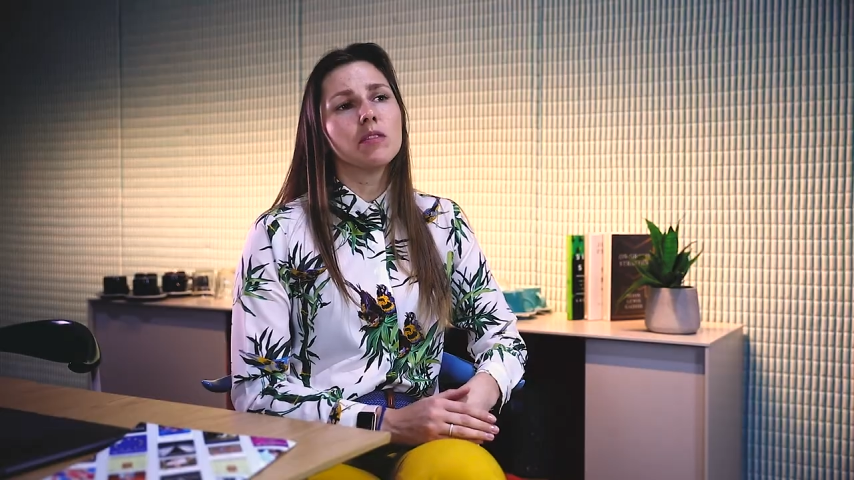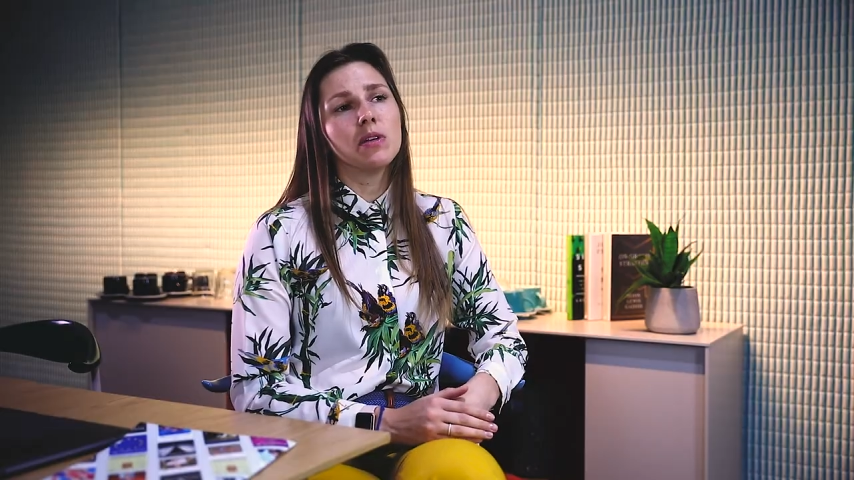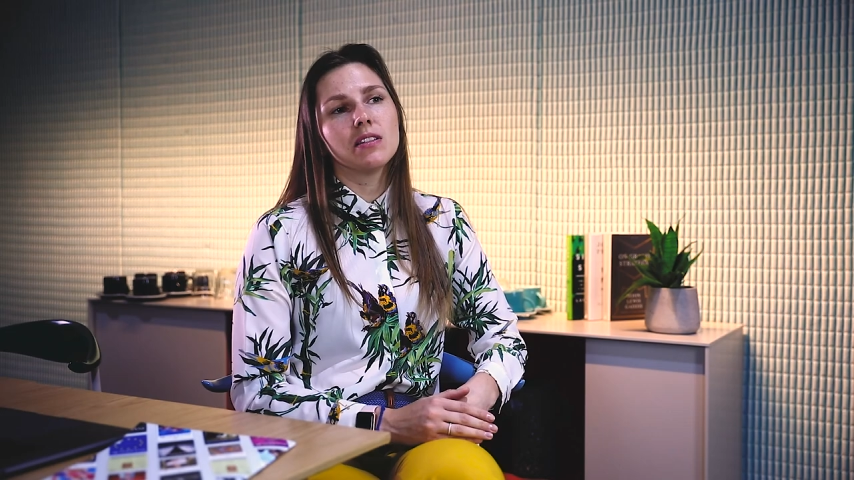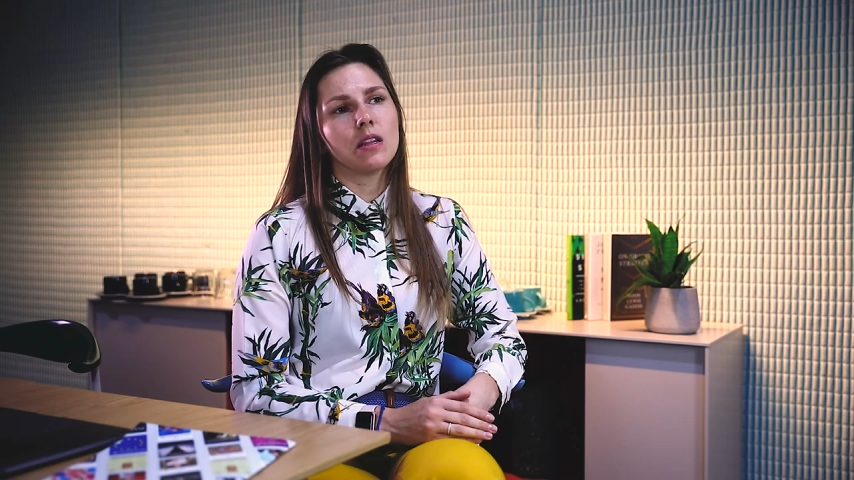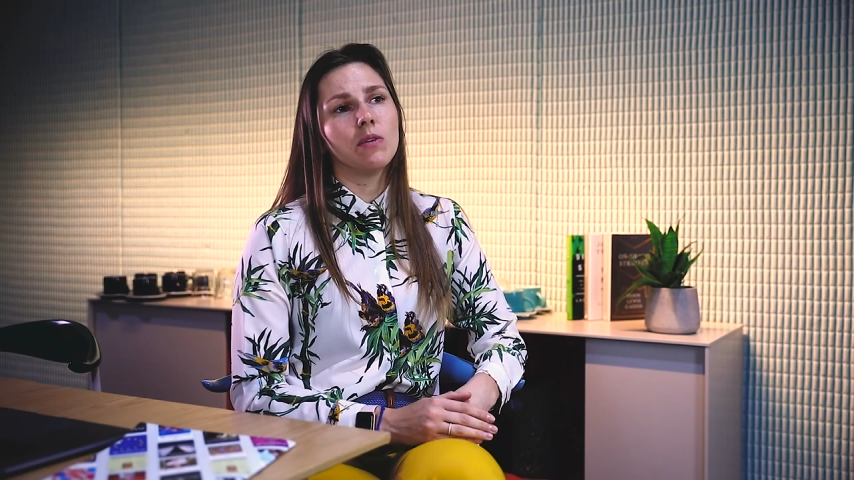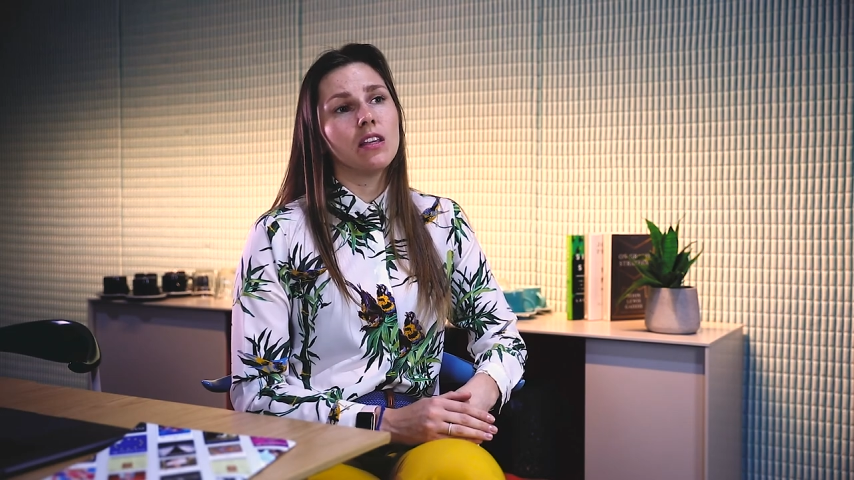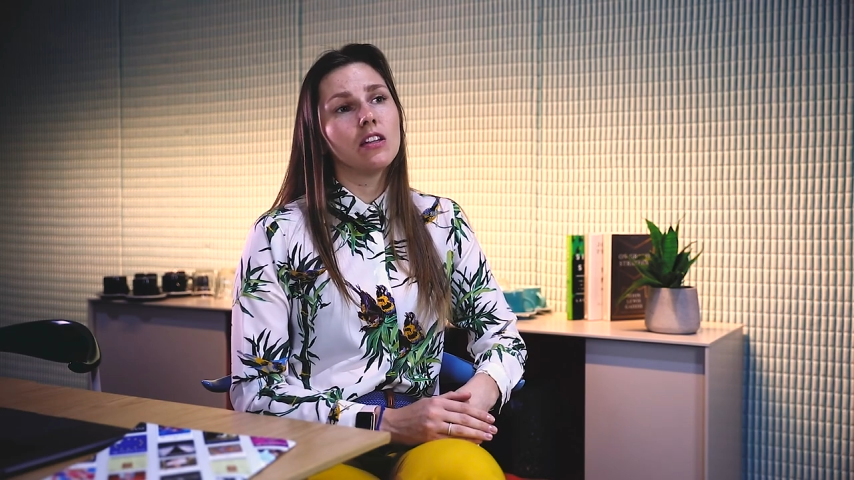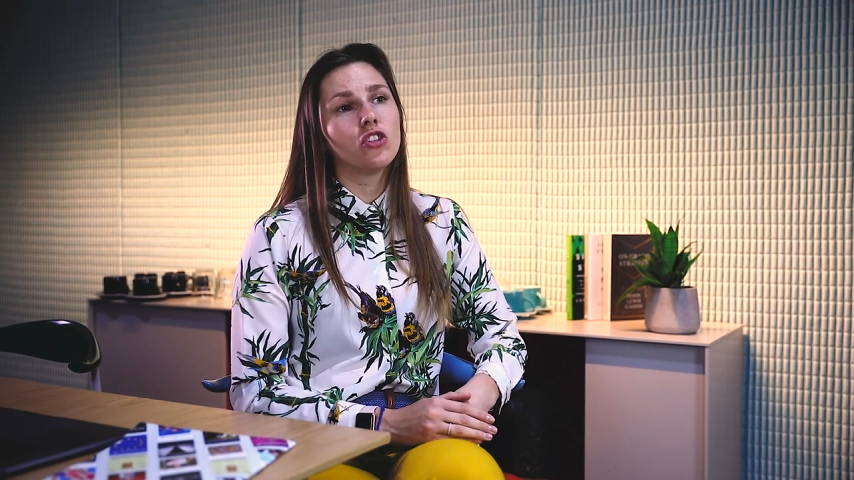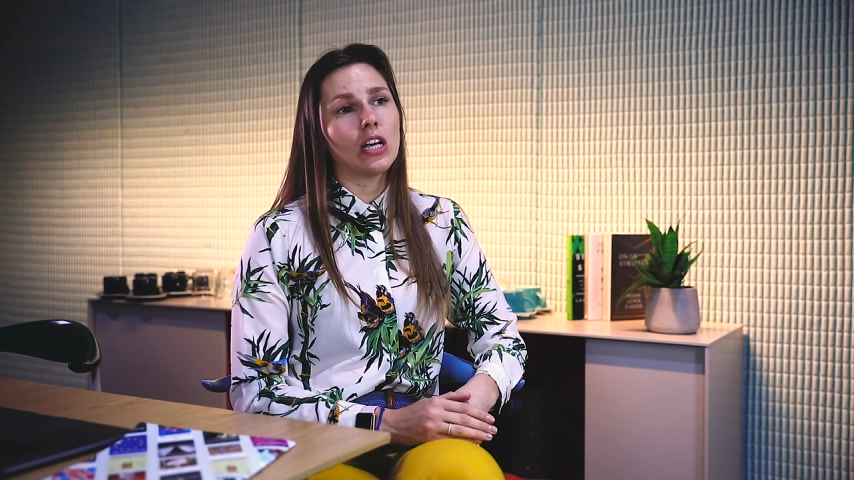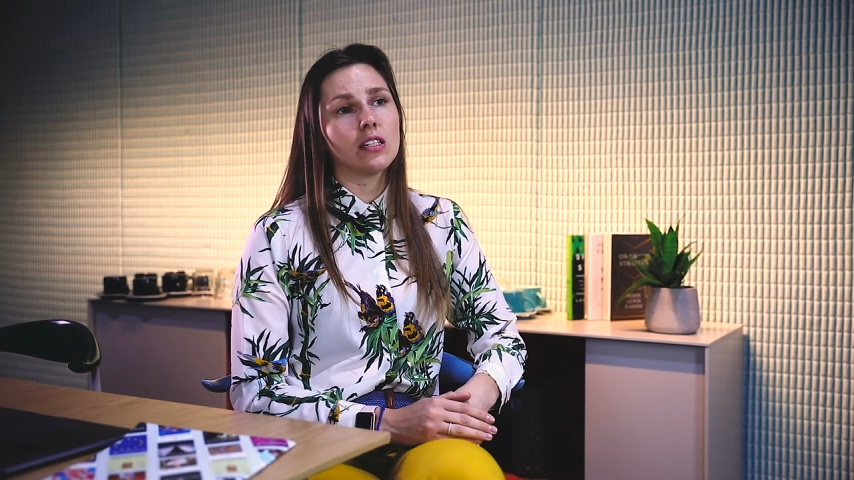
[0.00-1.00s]
It means that we
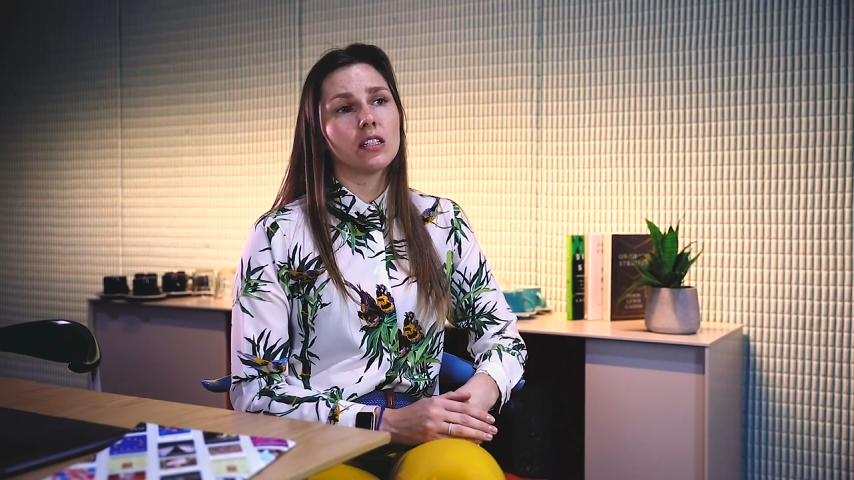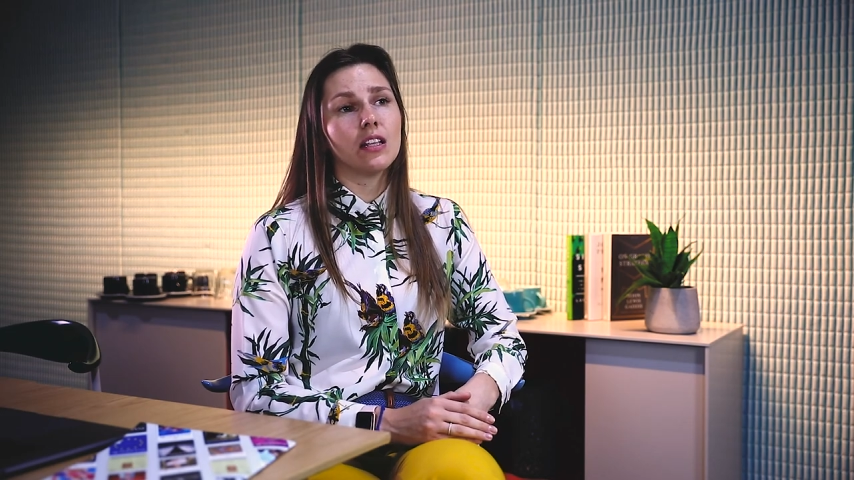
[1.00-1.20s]
need just